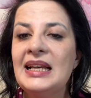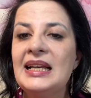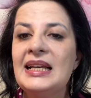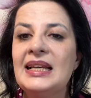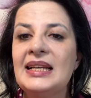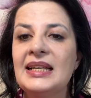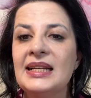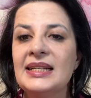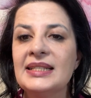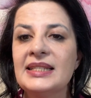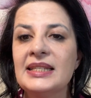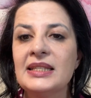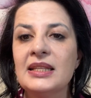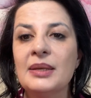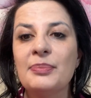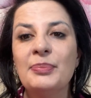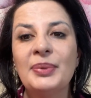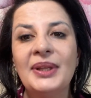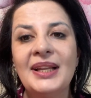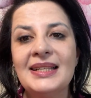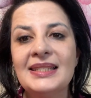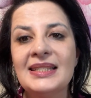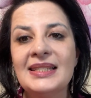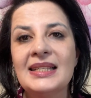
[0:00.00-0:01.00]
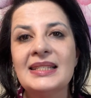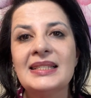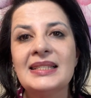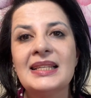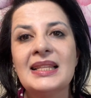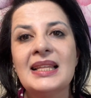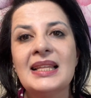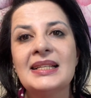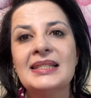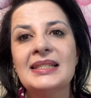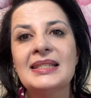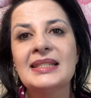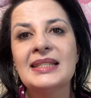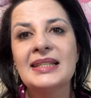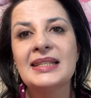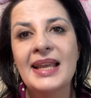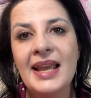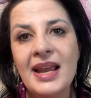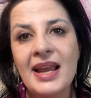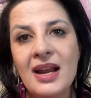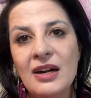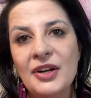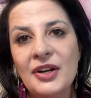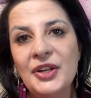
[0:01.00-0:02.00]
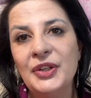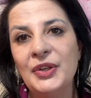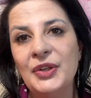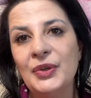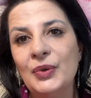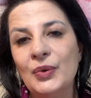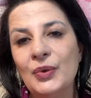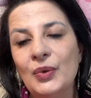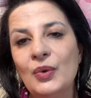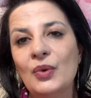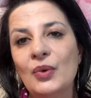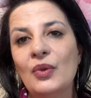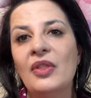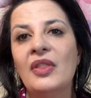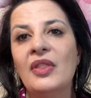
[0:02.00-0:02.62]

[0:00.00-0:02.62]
It is the places that scare you